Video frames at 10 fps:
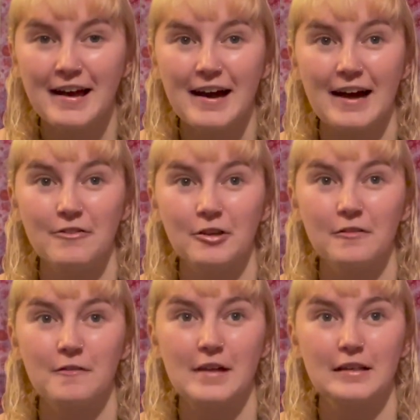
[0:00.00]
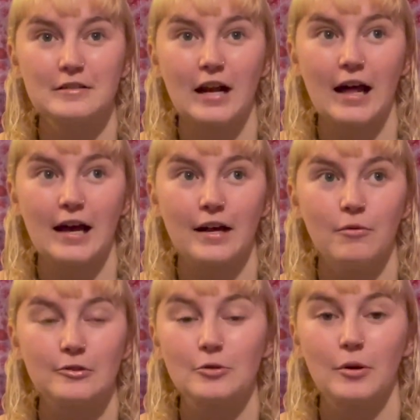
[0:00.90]
I have a lot of things that I
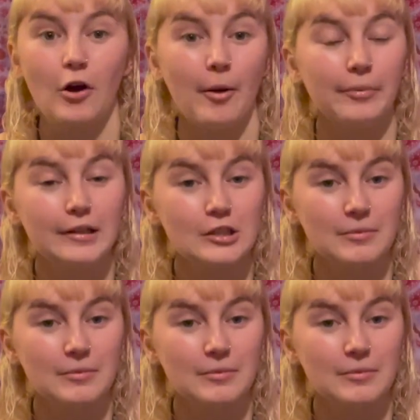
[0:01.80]
want to accomplish